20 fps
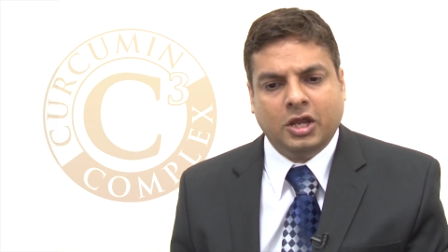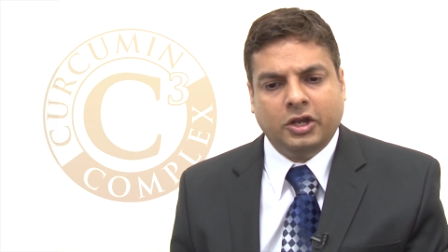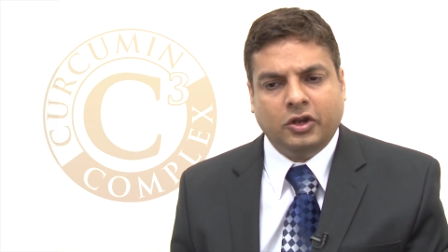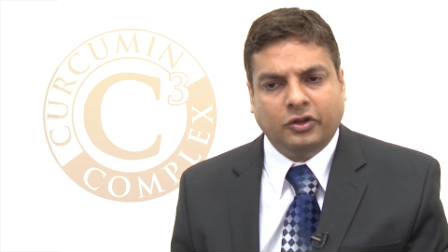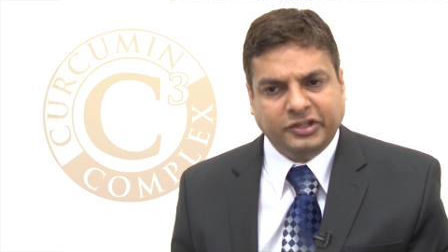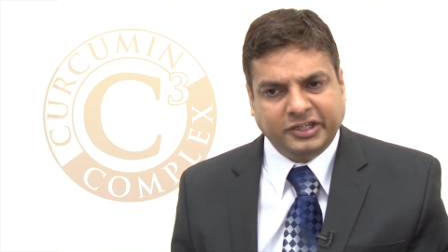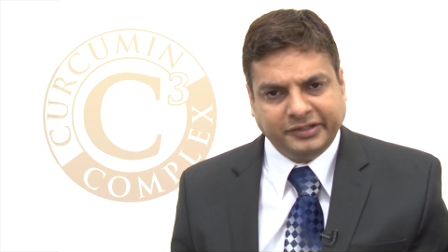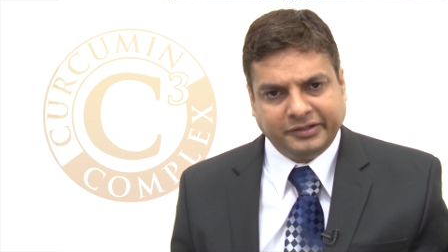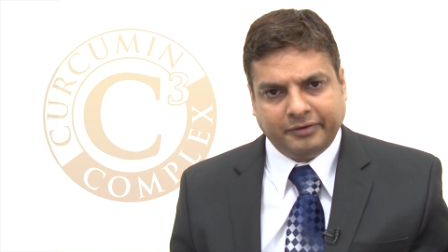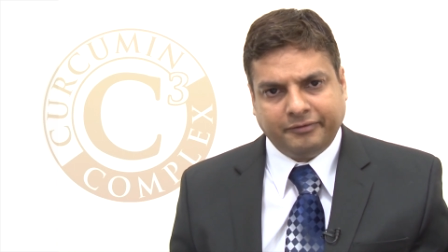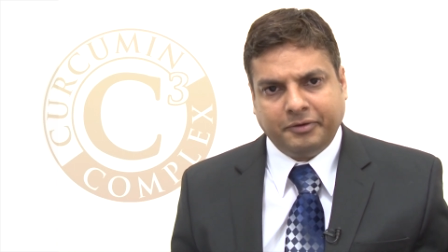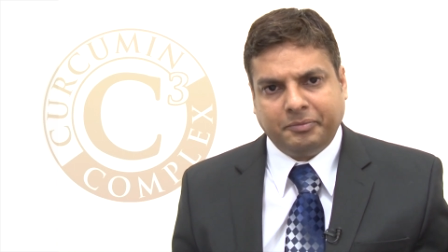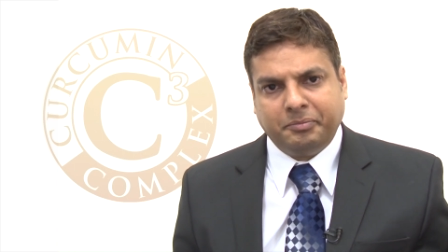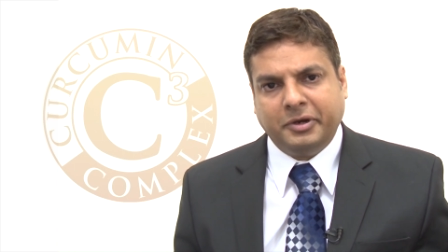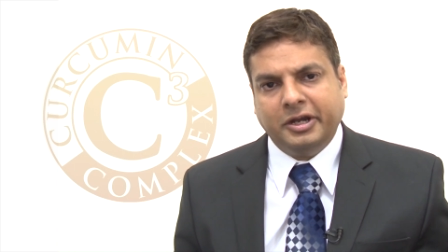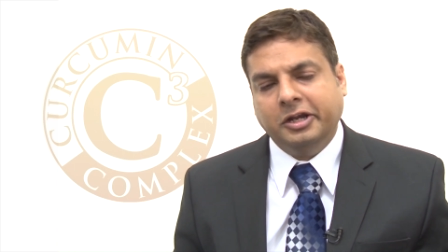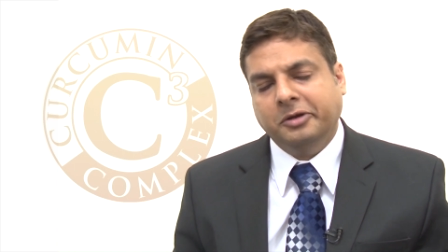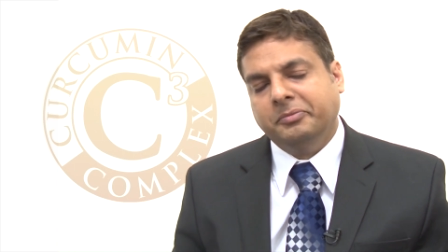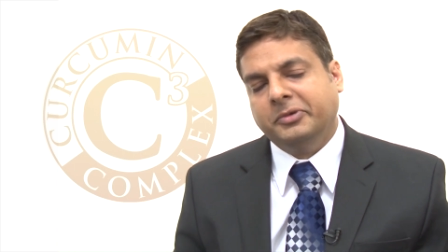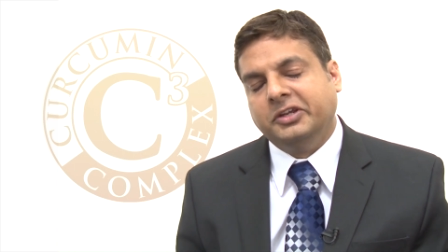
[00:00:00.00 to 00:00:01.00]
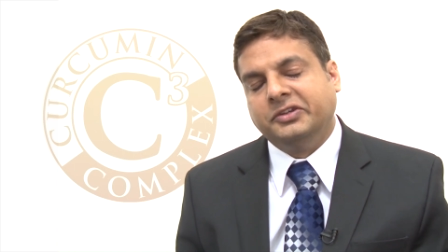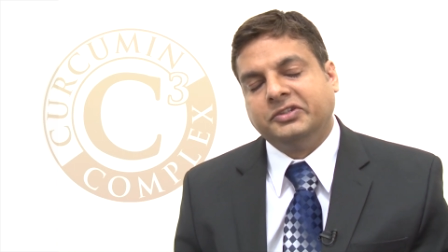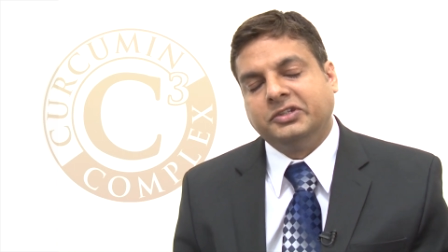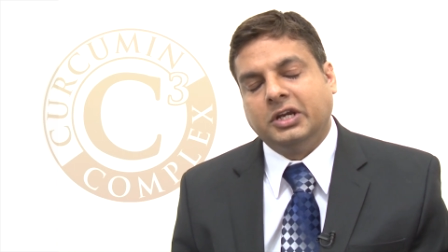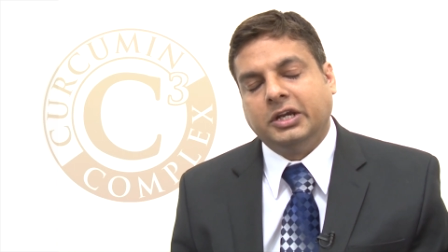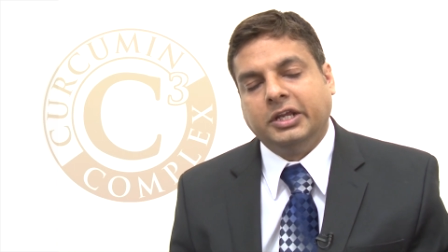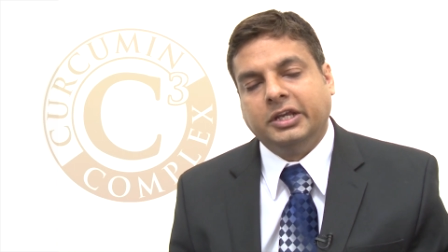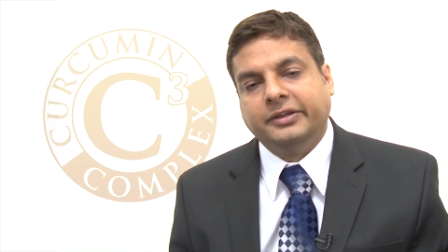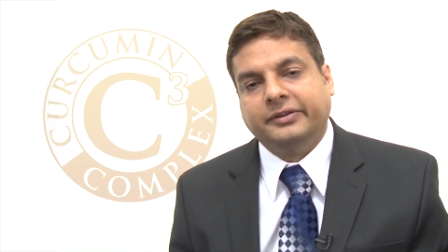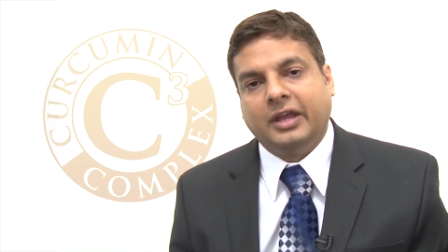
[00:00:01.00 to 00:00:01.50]
Now these are preliminary
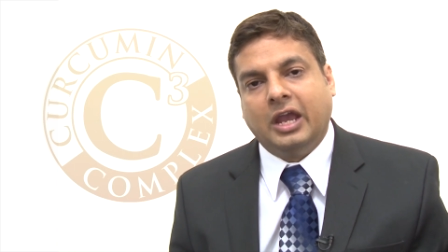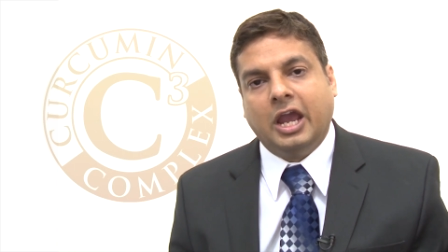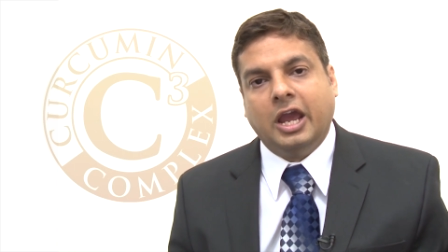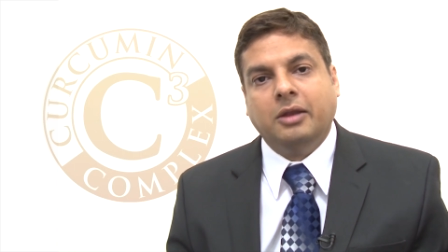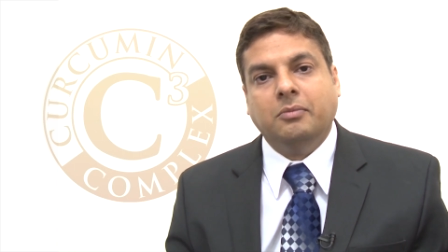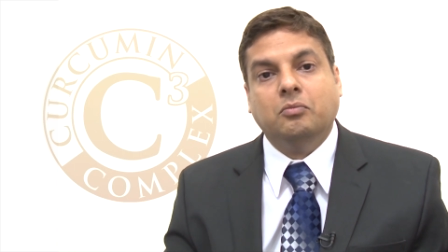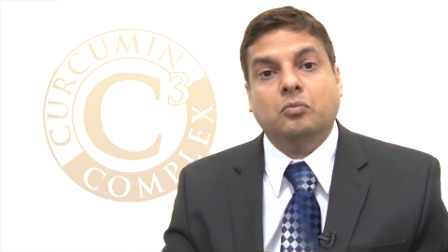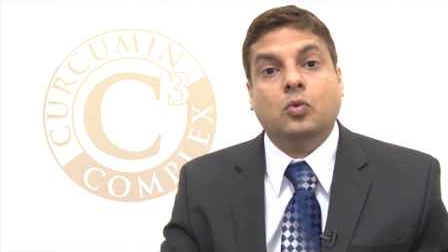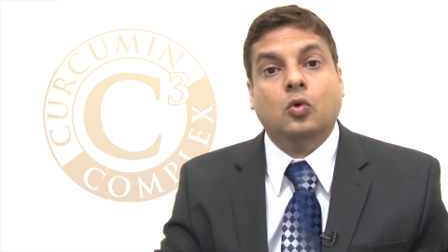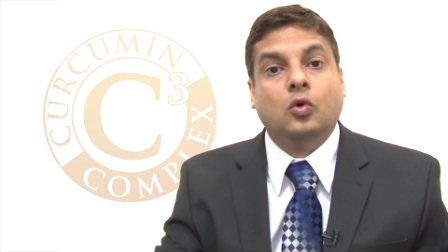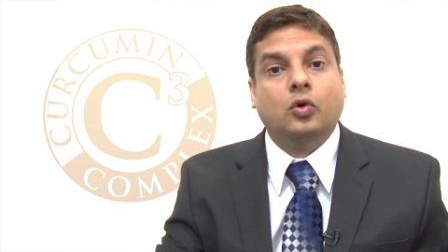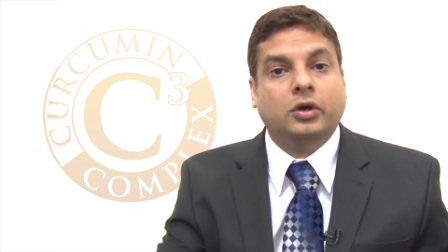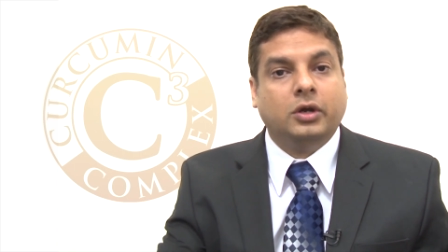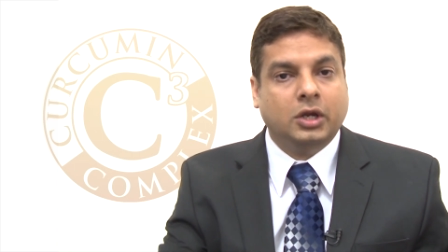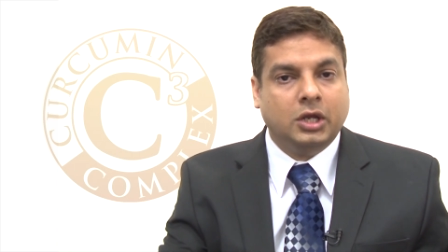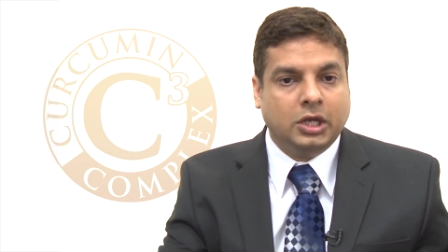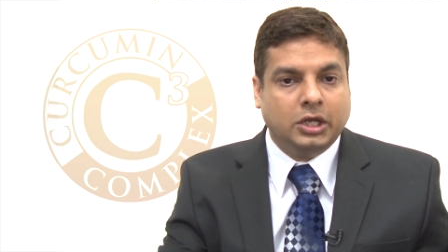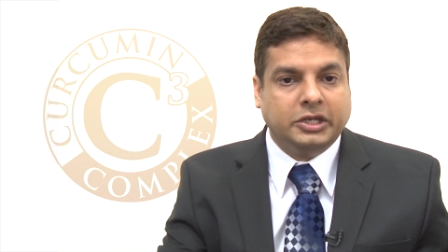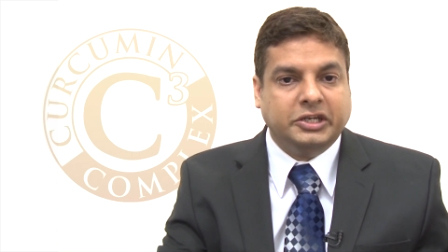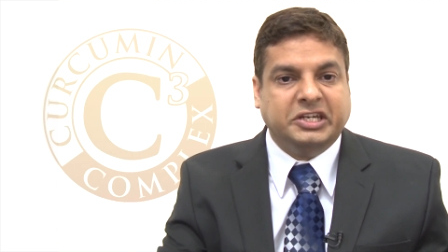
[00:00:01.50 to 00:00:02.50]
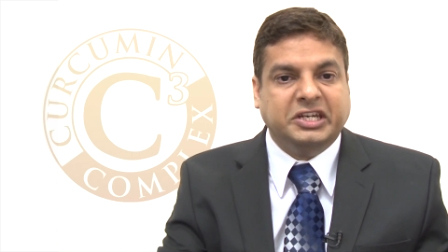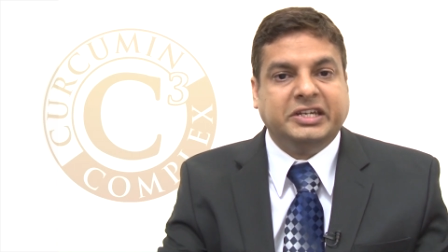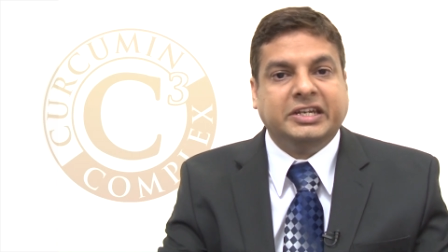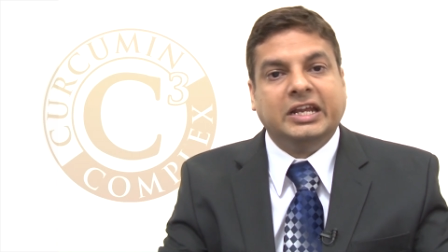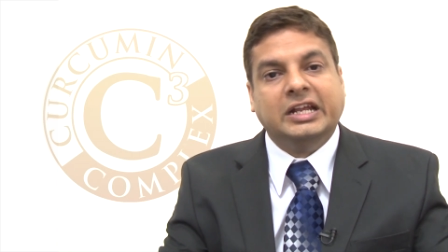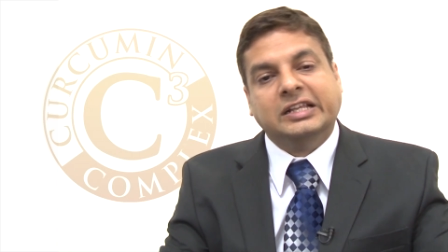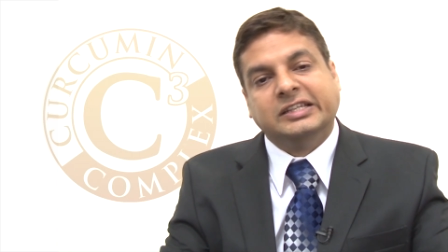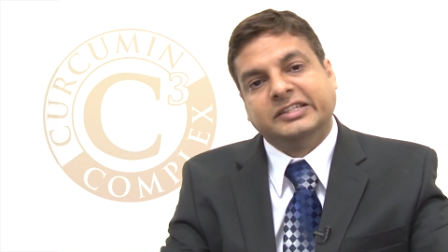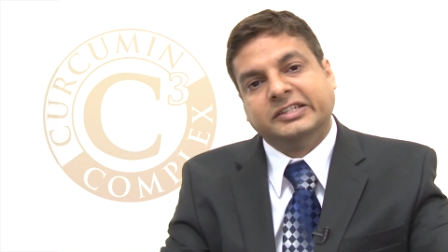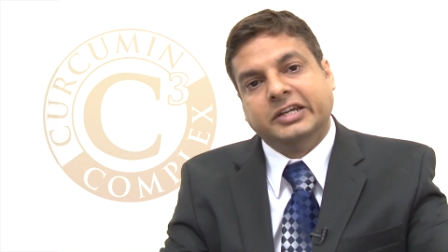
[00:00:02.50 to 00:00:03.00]
studies and more
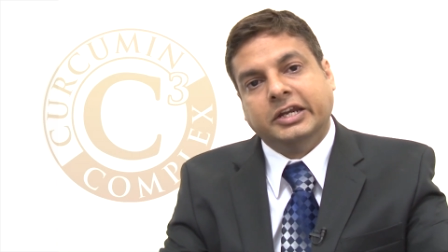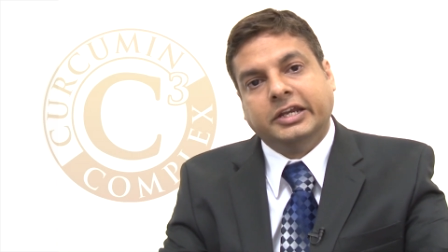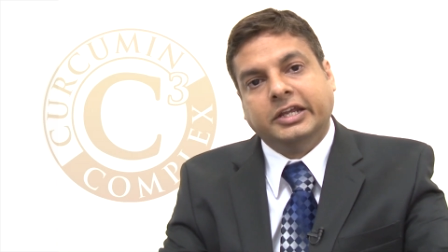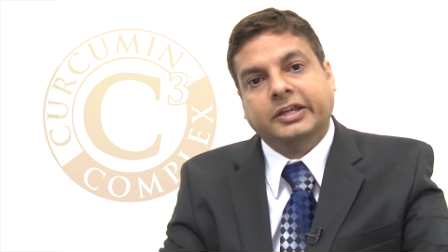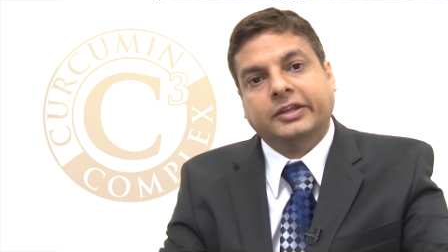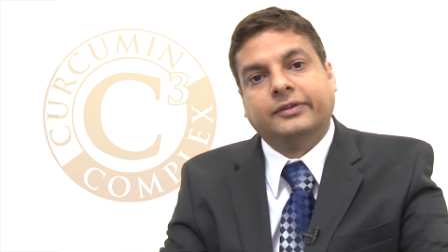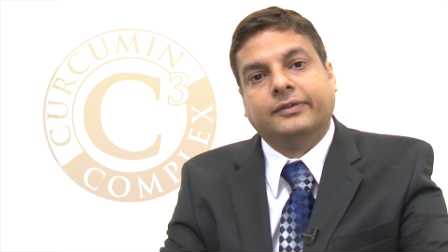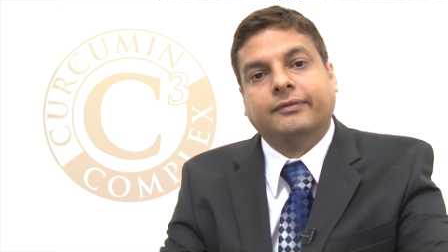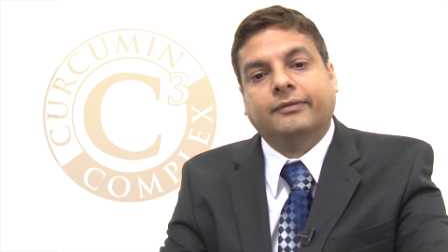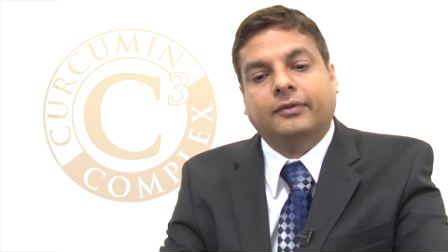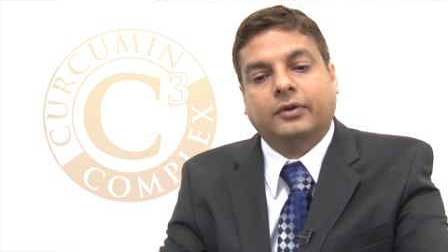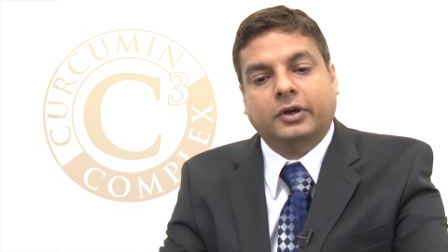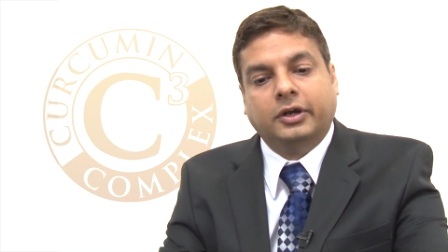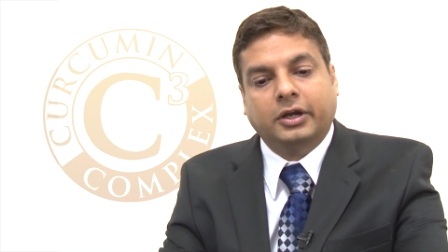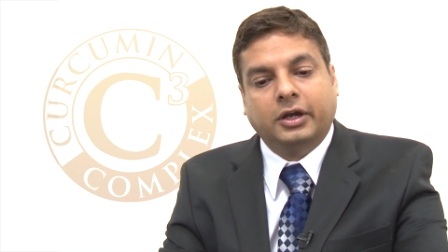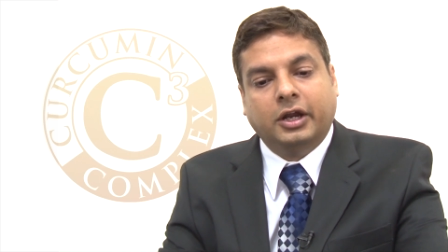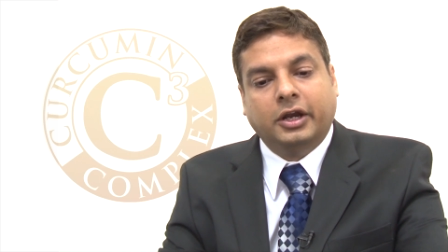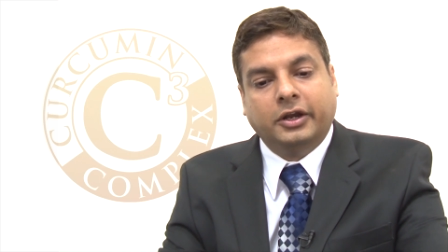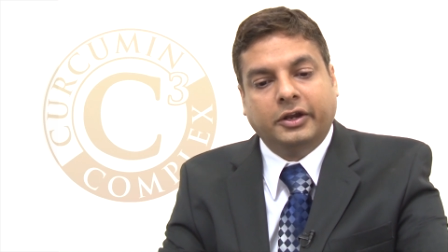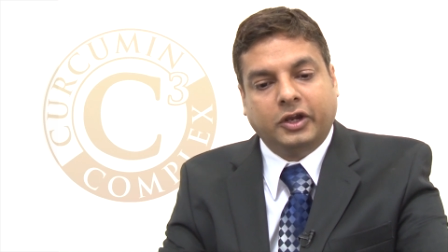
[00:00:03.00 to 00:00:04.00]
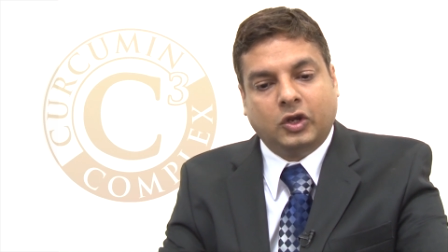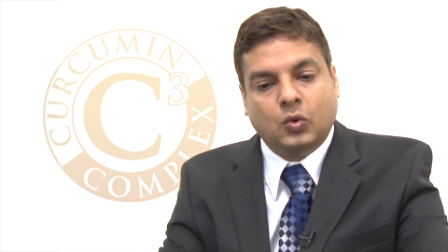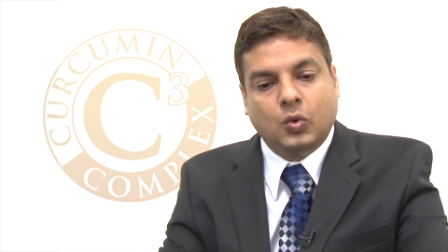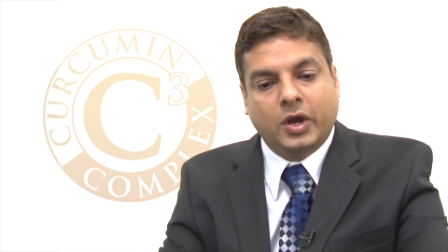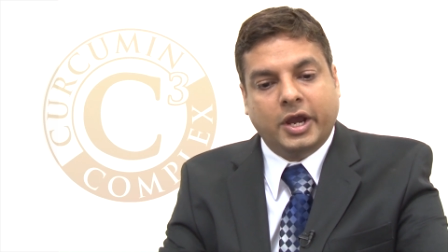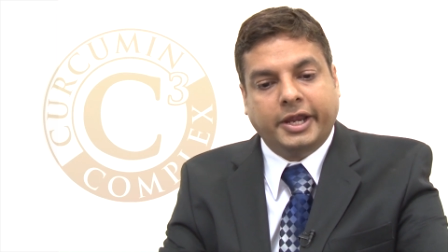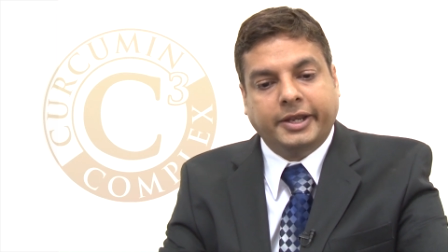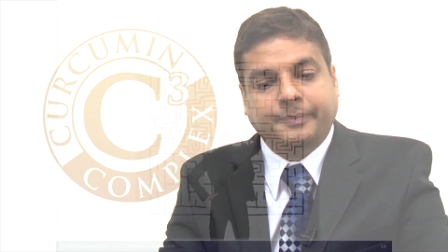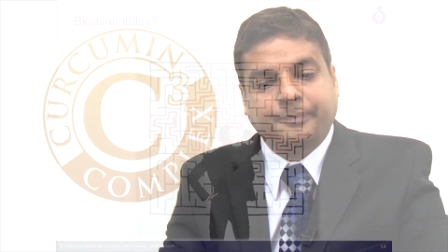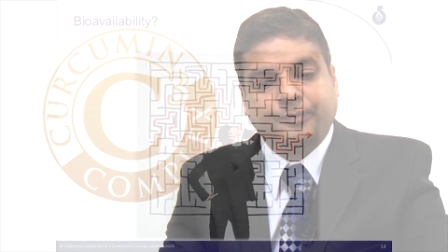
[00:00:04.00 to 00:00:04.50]
detailed studies were uh,
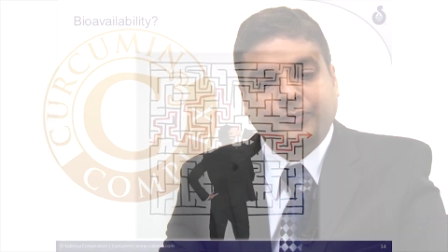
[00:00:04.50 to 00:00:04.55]
required.